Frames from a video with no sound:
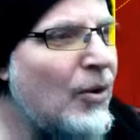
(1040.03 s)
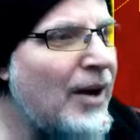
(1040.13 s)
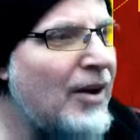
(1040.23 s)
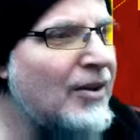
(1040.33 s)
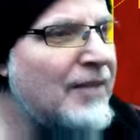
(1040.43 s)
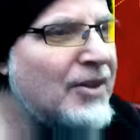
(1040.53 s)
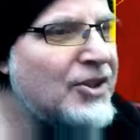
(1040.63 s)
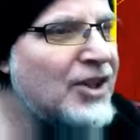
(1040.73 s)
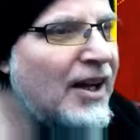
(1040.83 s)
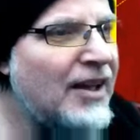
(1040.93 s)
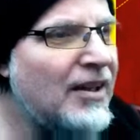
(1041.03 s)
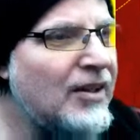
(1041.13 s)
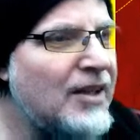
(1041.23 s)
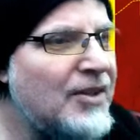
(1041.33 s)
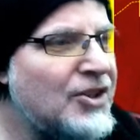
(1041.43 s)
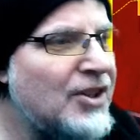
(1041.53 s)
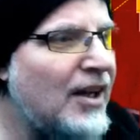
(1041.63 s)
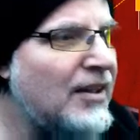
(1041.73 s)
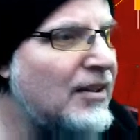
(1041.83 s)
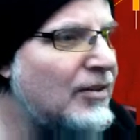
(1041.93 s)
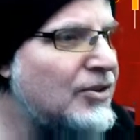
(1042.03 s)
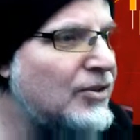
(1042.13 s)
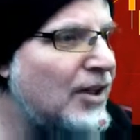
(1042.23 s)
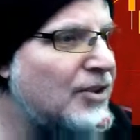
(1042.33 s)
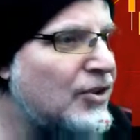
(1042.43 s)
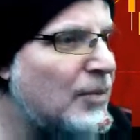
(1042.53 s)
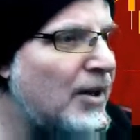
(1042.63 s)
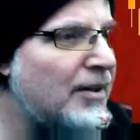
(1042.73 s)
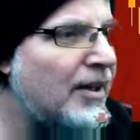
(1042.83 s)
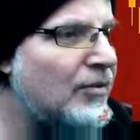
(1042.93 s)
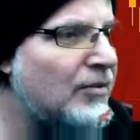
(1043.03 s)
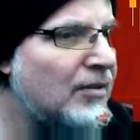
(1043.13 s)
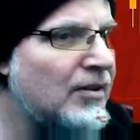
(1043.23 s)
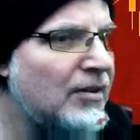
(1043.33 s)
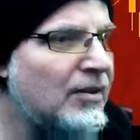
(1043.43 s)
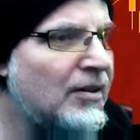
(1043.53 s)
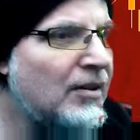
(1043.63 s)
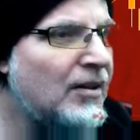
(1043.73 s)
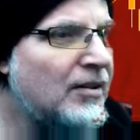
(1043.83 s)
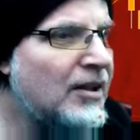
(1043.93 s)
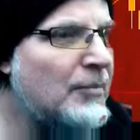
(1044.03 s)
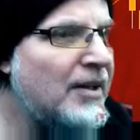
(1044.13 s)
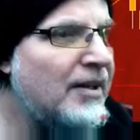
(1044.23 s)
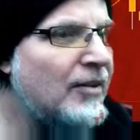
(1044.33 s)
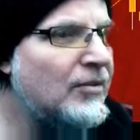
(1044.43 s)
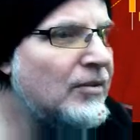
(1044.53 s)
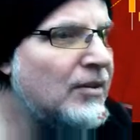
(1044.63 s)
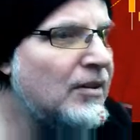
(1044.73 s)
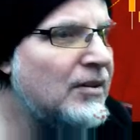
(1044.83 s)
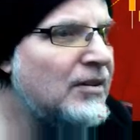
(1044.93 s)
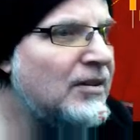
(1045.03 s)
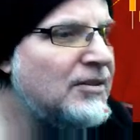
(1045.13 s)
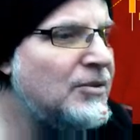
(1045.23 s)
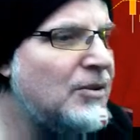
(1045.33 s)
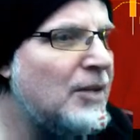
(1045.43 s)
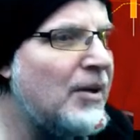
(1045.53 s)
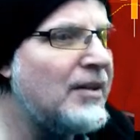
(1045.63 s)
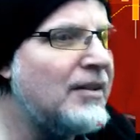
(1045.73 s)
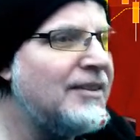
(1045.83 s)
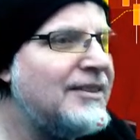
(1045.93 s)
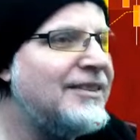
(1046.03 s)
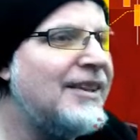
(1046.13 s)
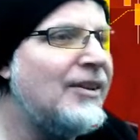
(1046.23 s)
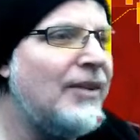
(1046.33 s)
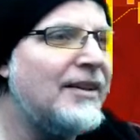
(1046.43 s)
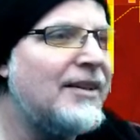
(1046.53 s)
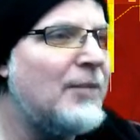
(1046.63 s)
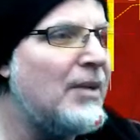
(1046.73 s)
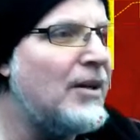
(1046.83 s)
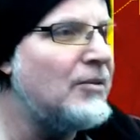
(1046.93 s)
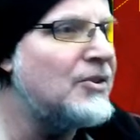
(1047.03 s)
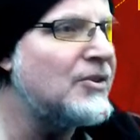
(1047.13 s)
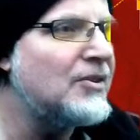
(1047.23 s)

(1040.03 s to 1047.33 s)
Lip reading: I'll give it a shot. I'll give it a shot. Let's come on down. Come on down. Oh, come on. Oh, I don't like that bounce.